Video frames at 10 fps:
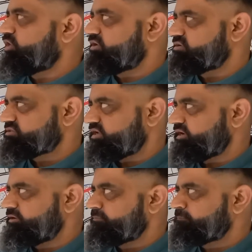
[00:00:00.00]
ventral
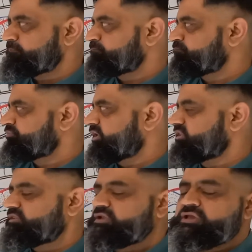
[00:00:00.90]
side.
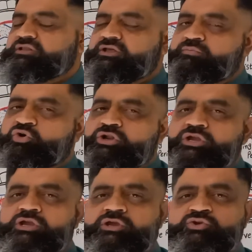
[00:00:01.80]
Their body